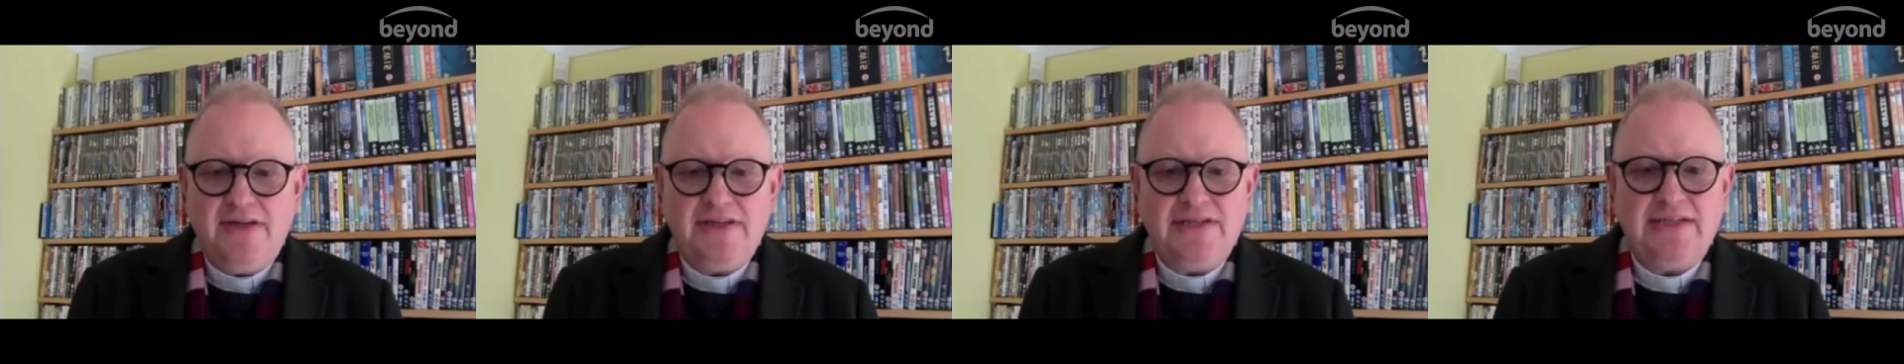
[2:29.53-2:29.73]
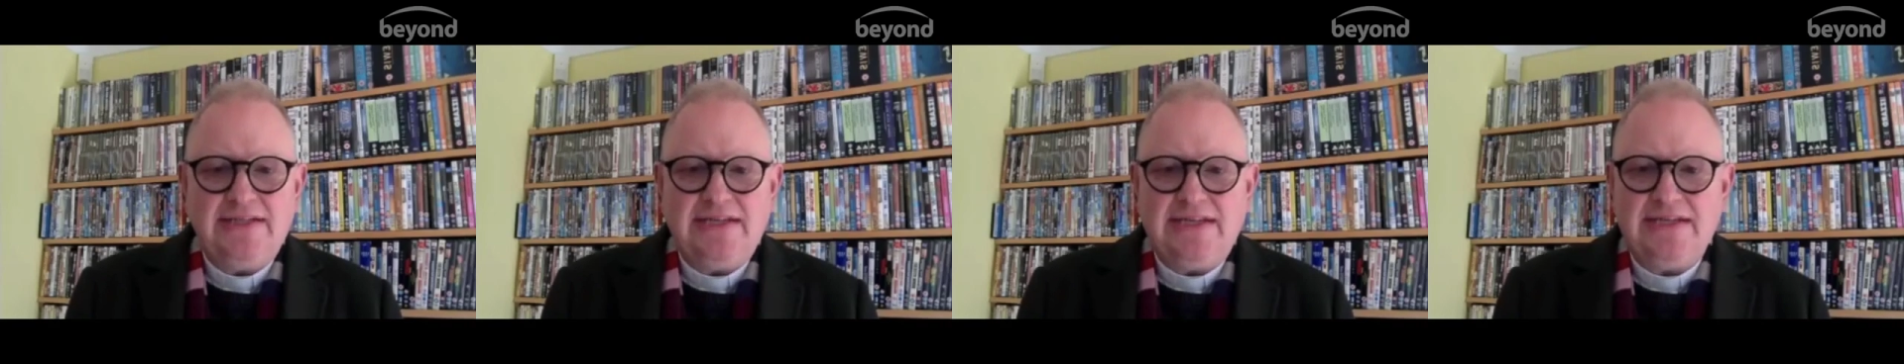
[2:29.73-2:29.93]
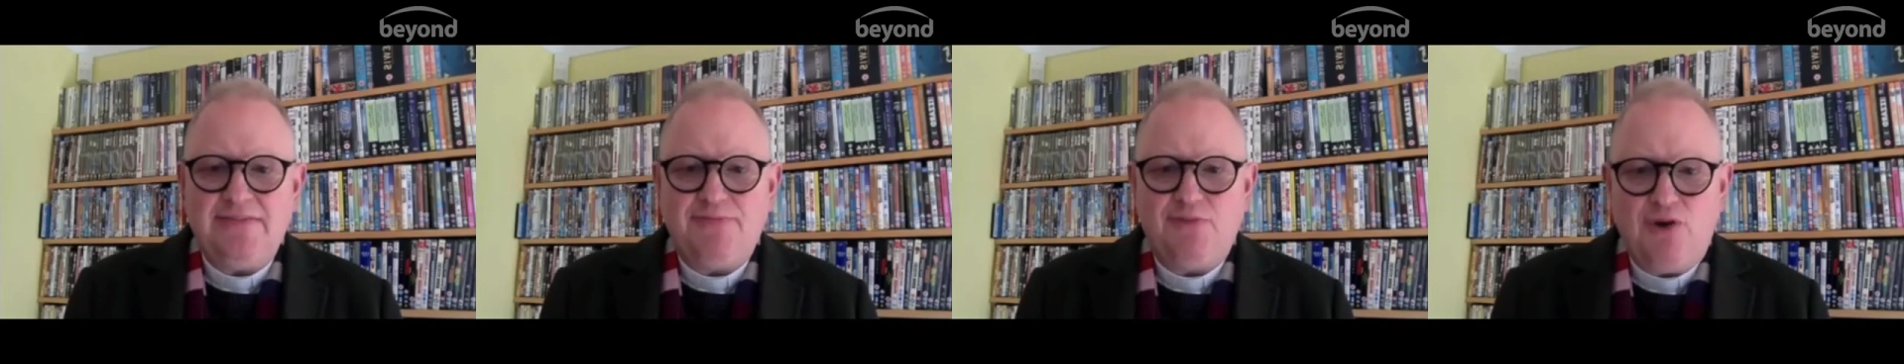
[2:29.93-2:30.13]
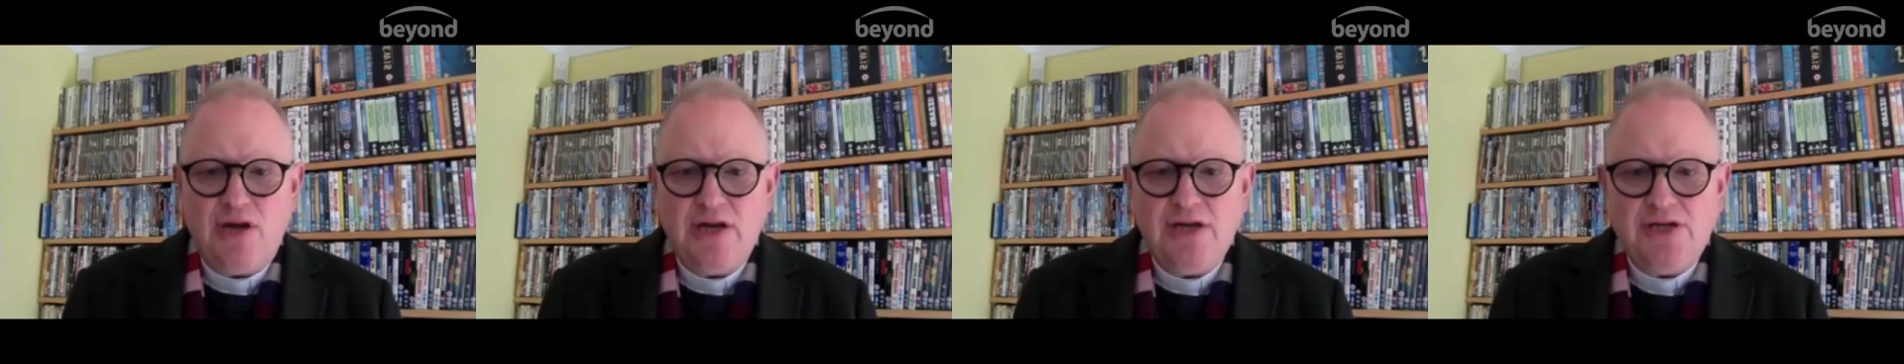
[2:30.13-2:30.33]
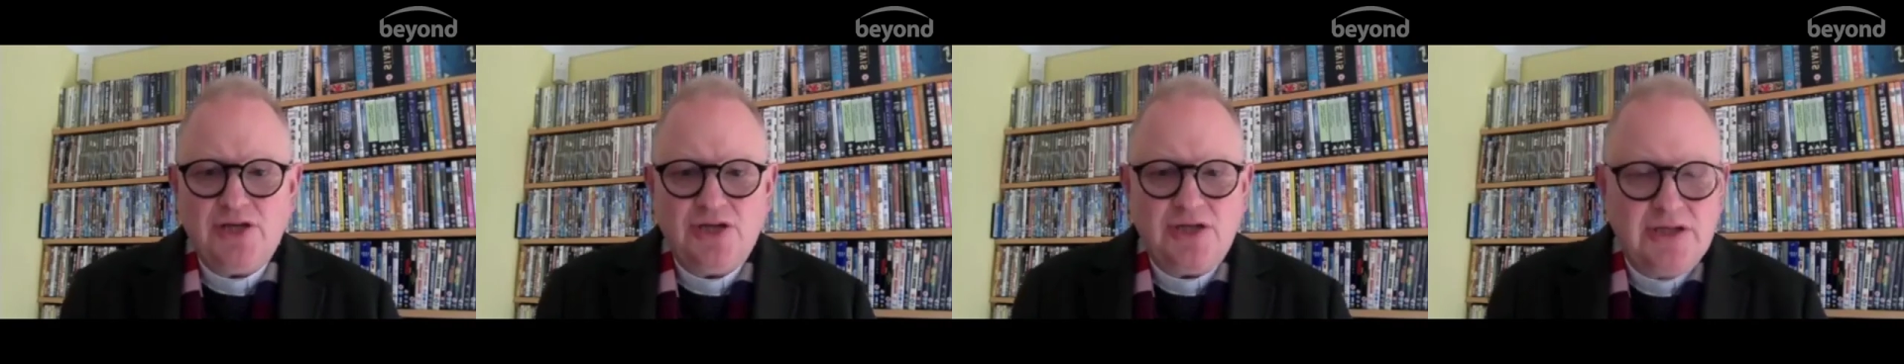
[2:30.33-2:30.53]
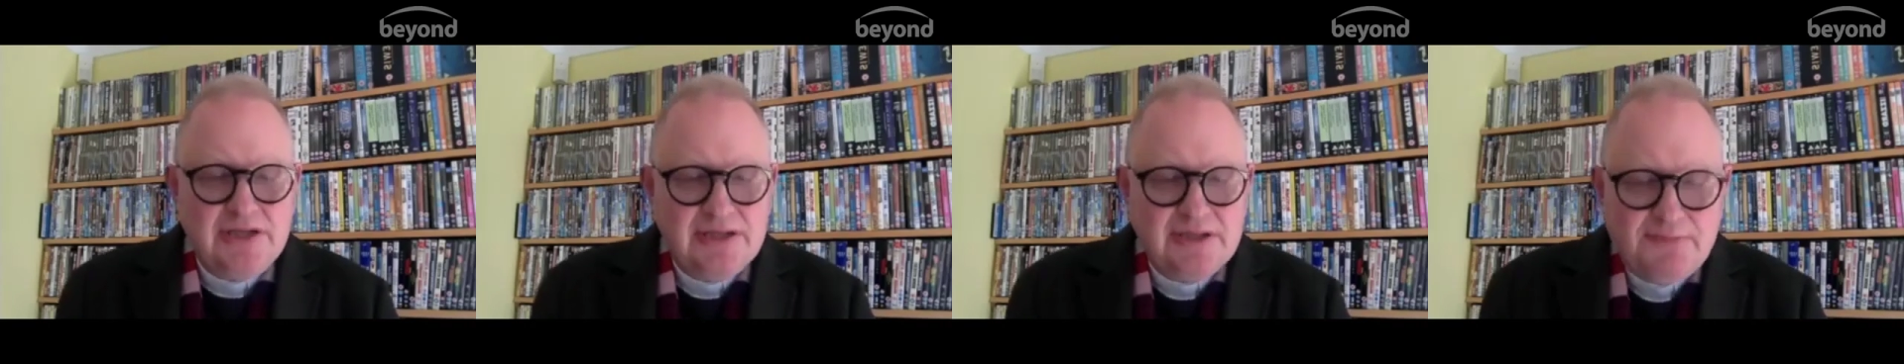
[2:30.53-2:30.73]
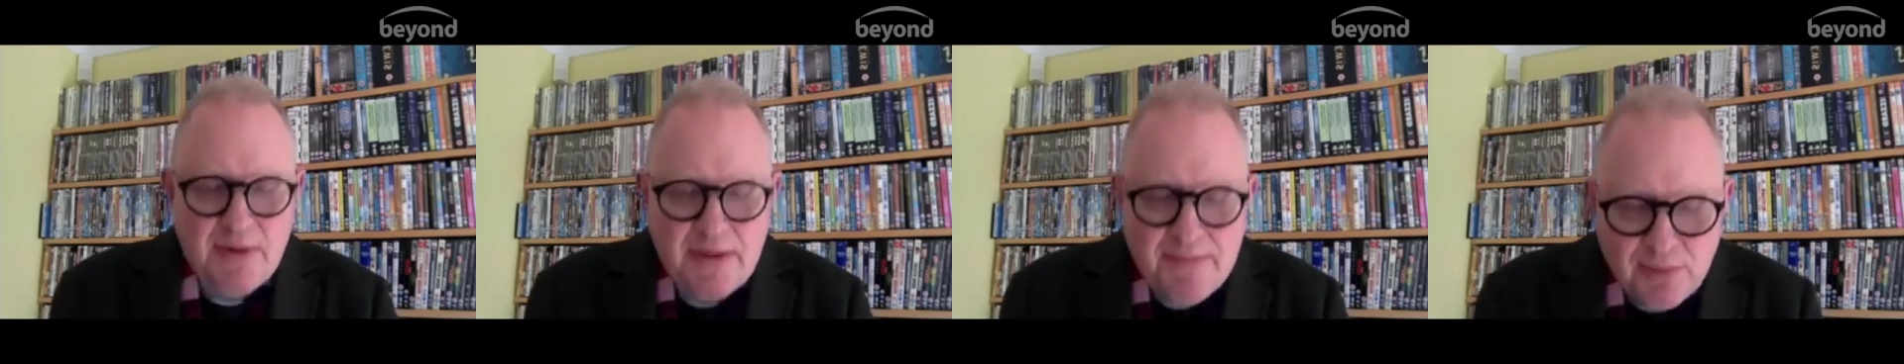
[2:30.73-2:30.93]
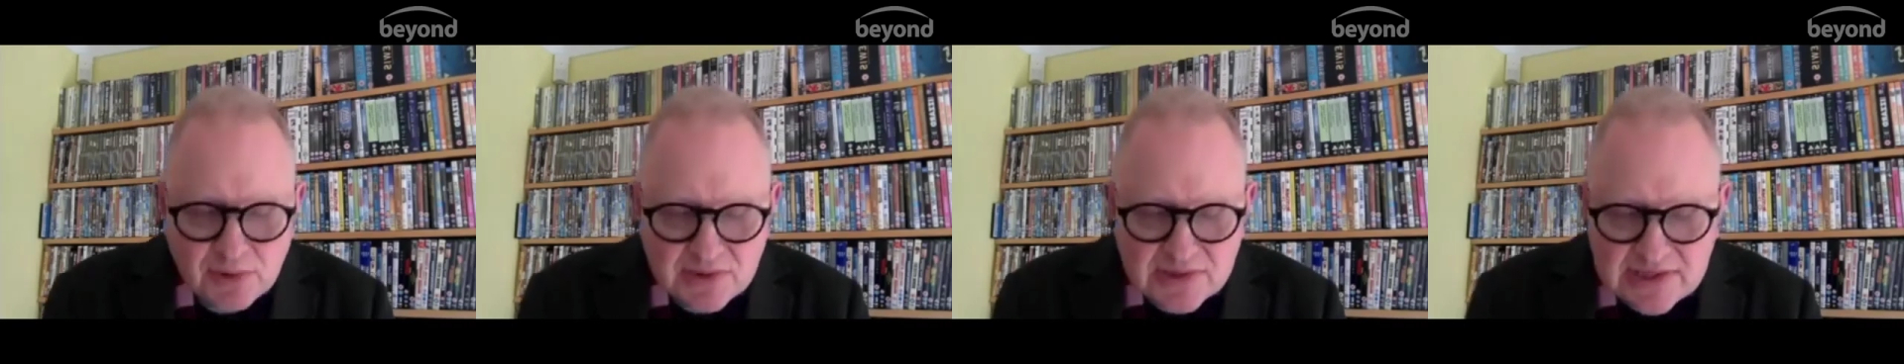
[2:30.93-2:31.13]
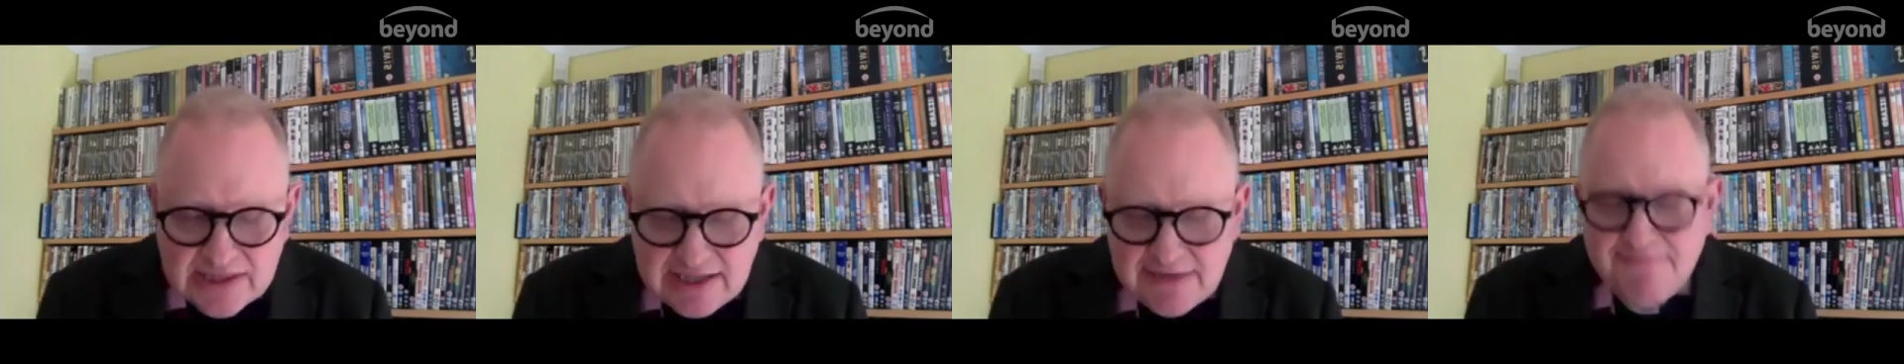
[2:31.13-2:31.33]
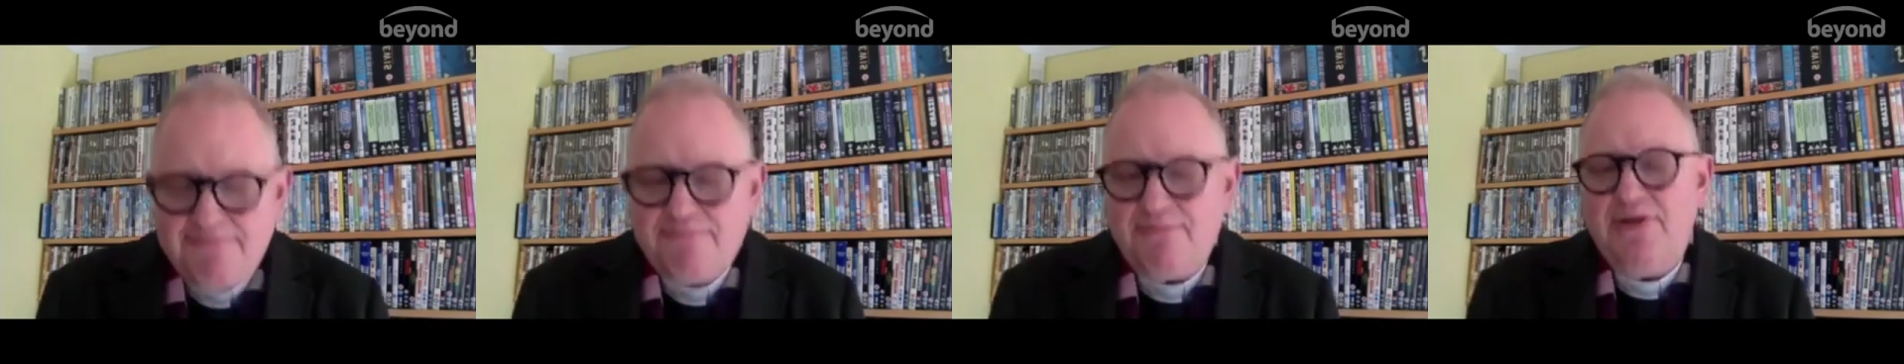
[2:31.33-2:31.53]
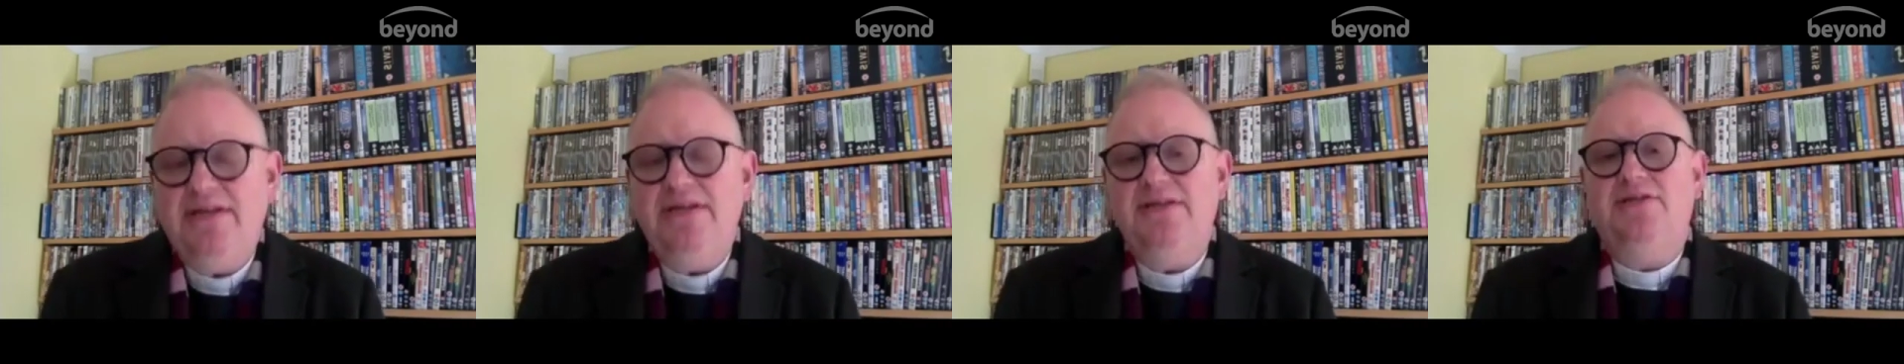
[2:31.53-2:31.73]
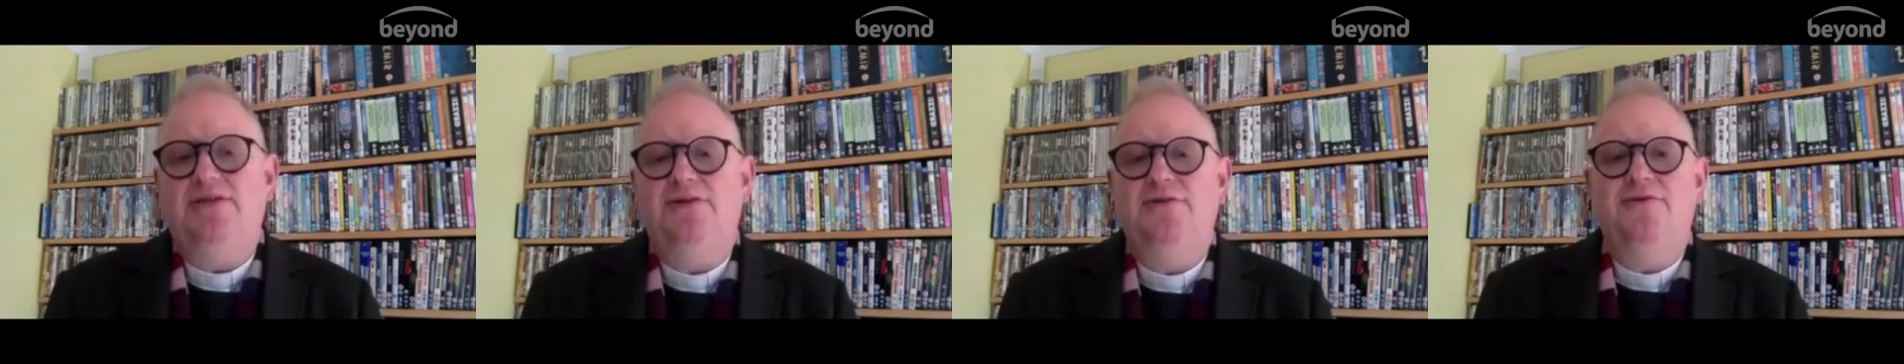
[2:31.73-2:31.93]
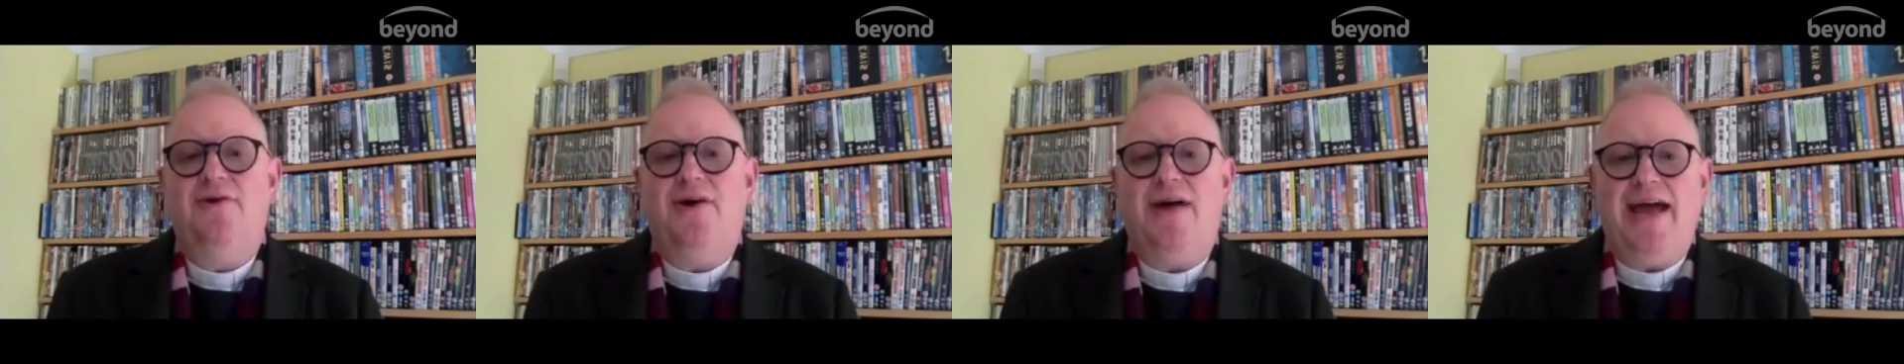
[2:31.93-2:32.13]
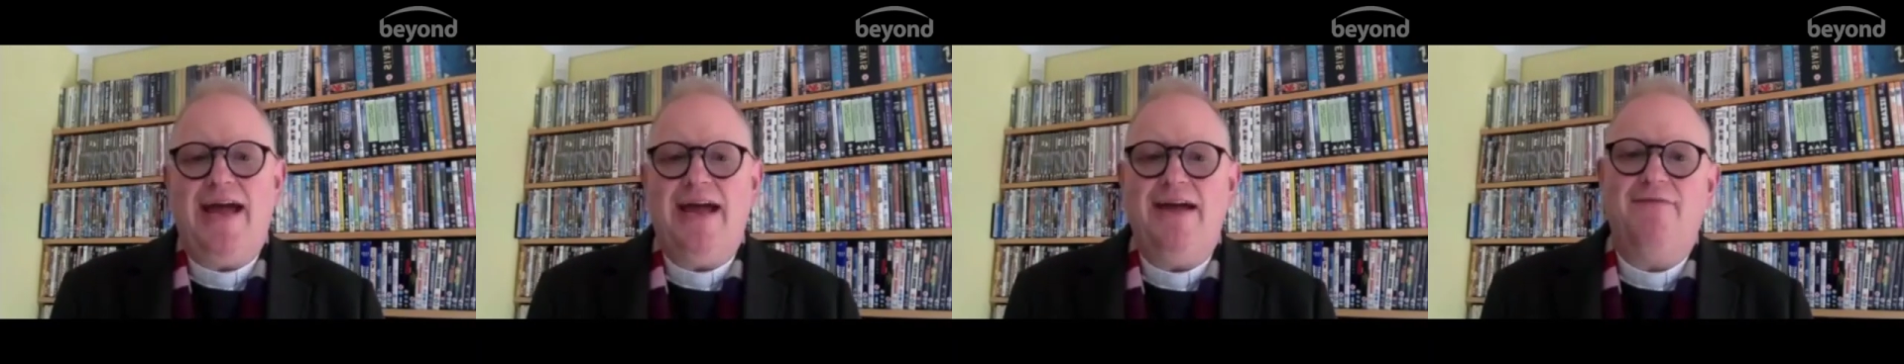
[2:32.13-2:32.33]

utter desperation as people simply do not